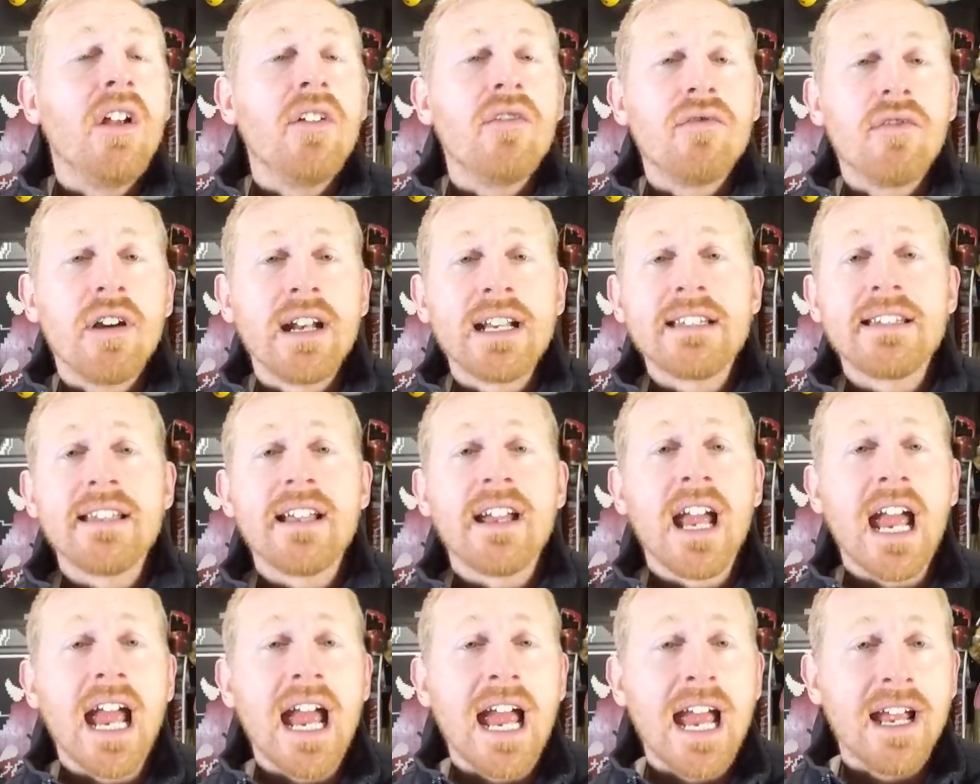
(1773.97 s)

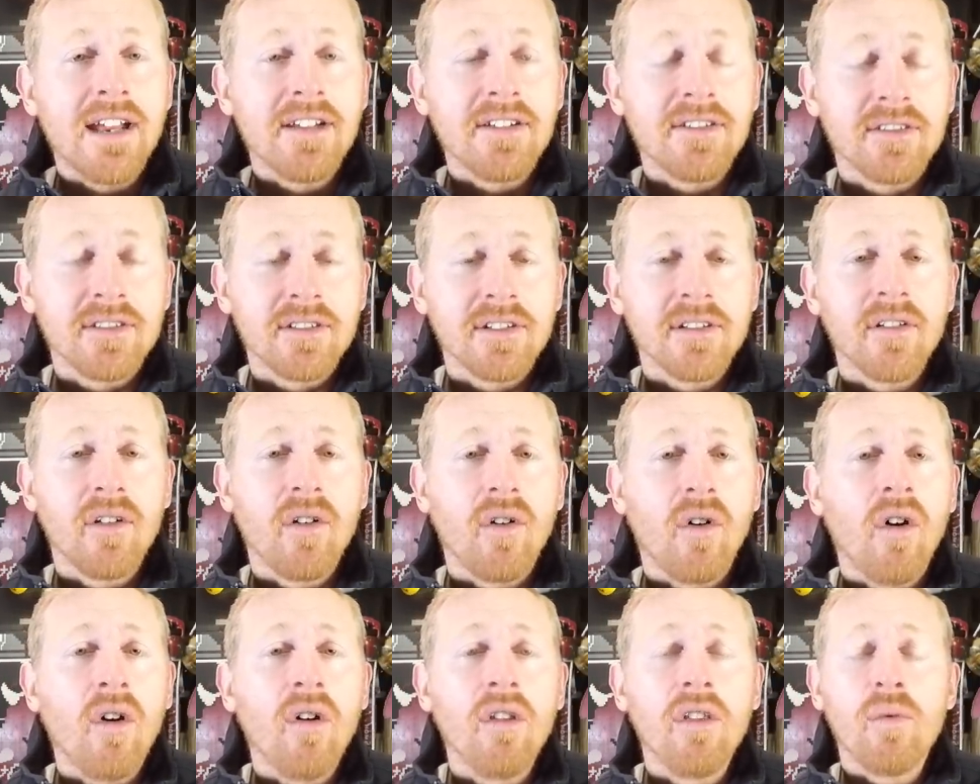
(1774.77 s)
Richter has
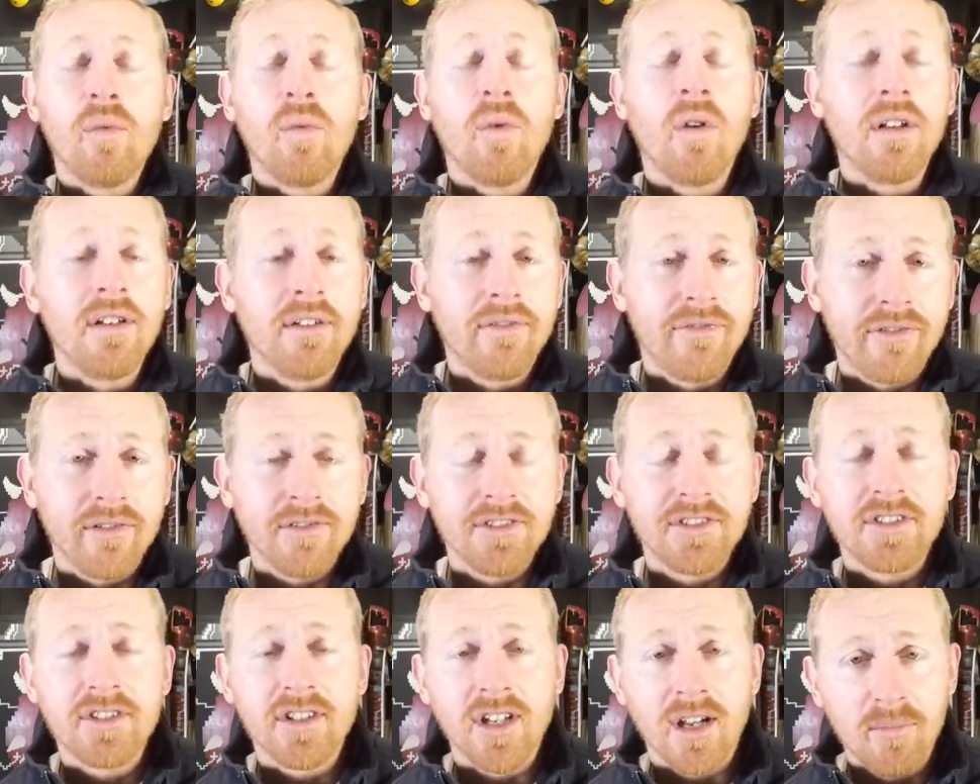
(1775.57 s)
all the wonderful
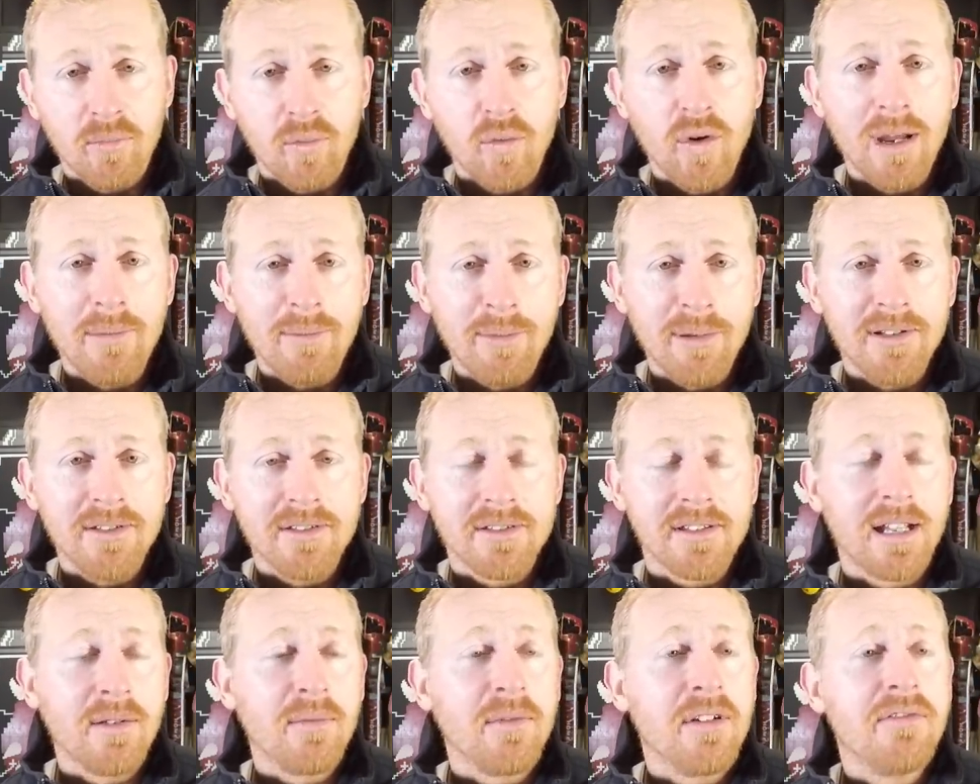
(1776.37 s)

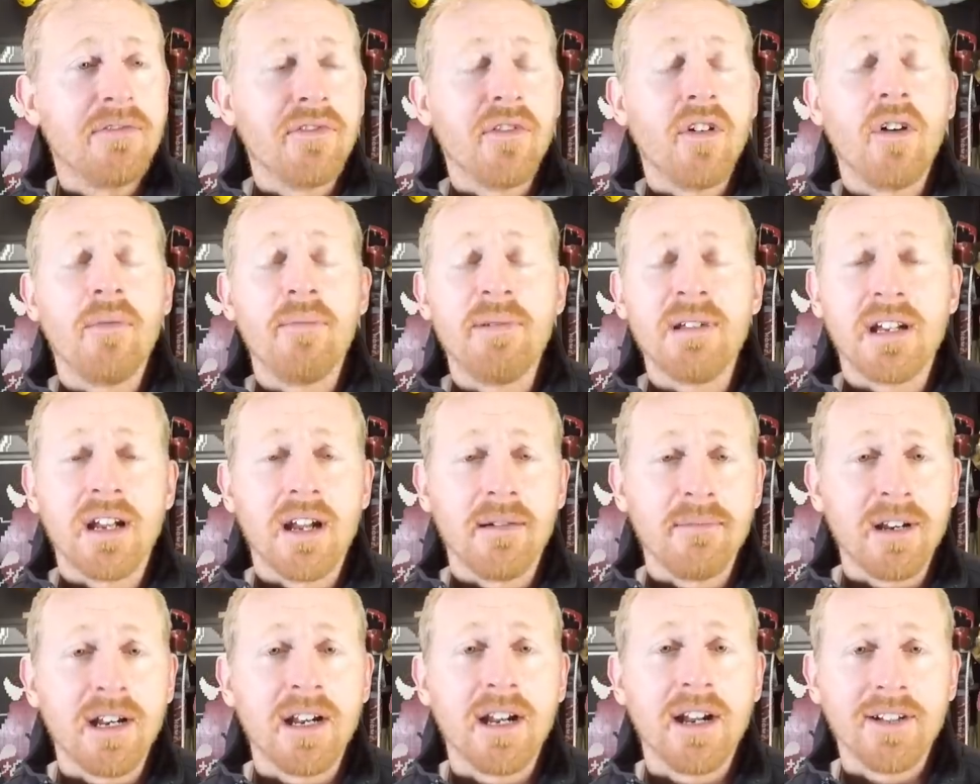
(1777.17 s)
sub-weapons that we've all
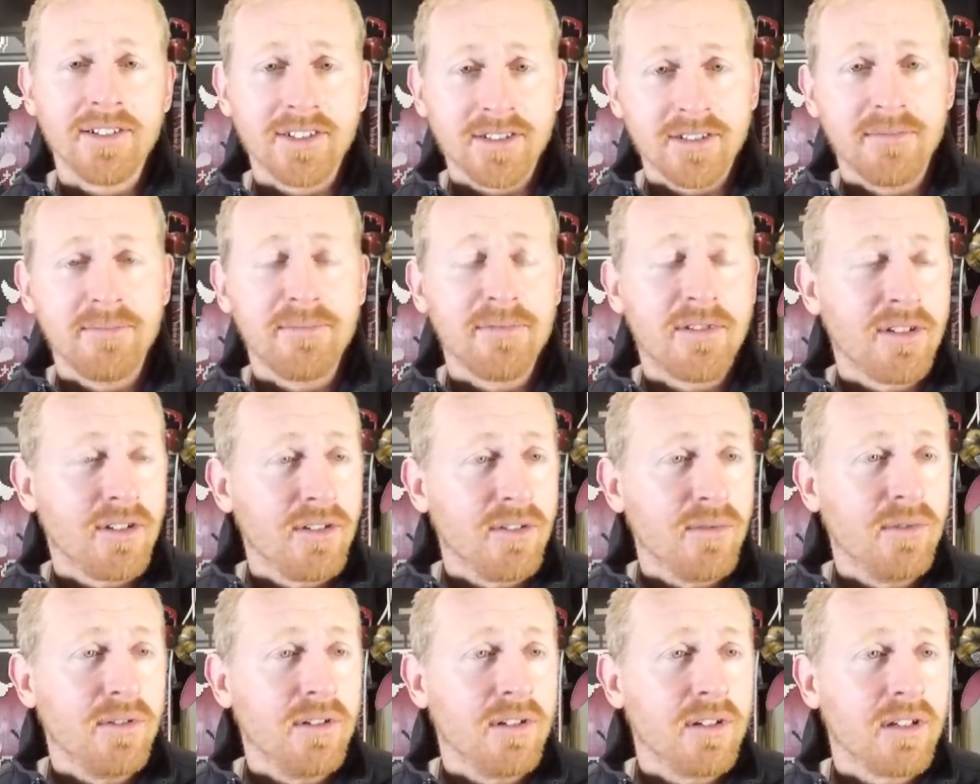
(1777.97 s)
become accustomed
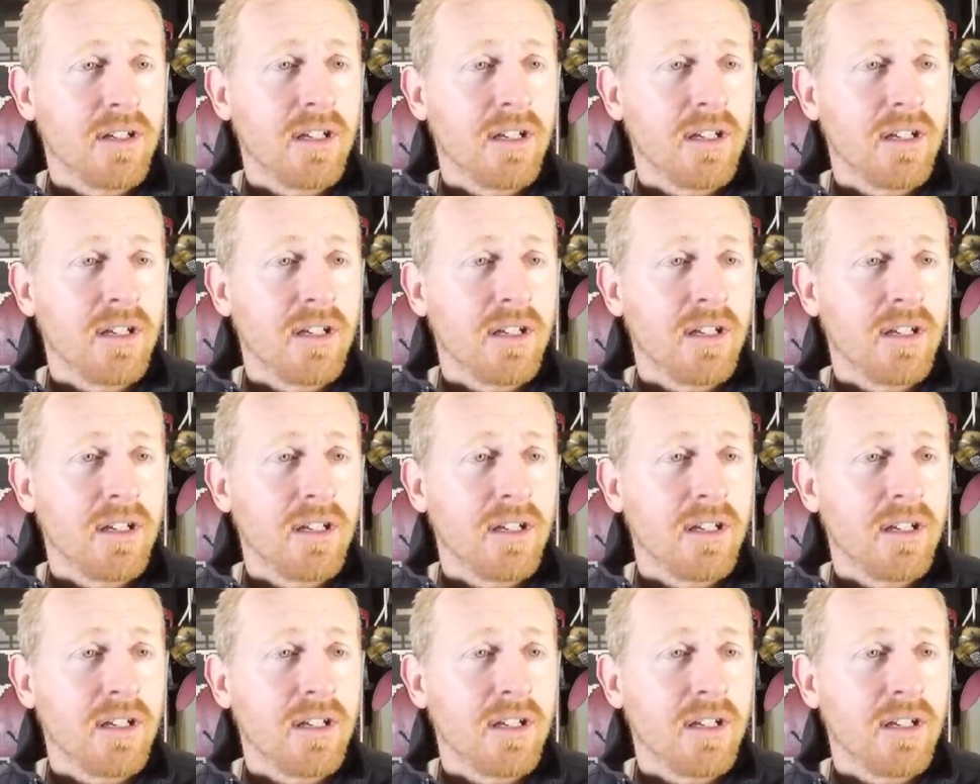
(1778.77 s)
to.